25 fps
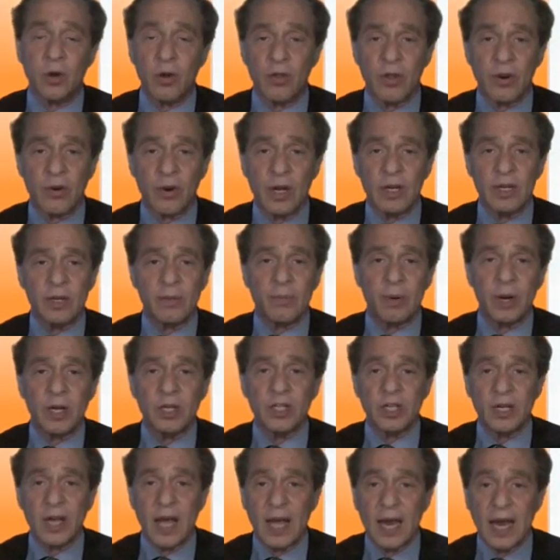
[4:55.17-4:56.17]
nor the Great
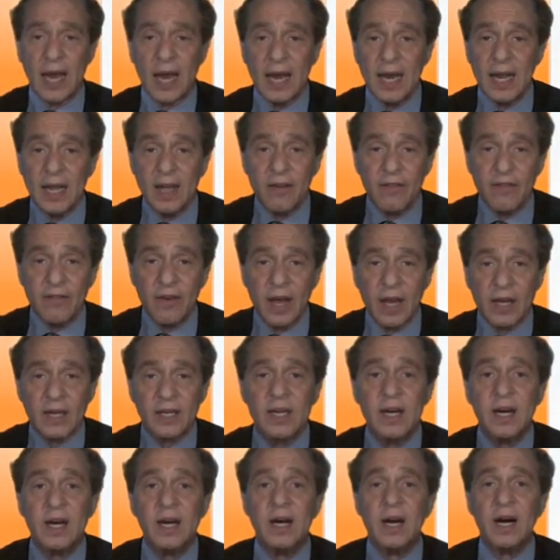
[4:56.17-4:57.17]
Depression, had any
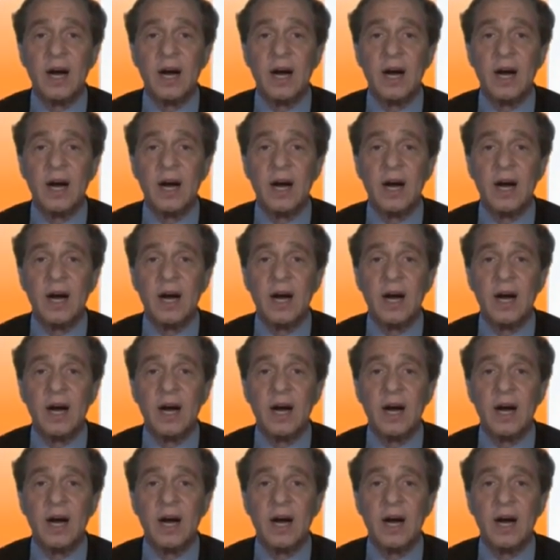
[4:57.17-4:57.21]
effect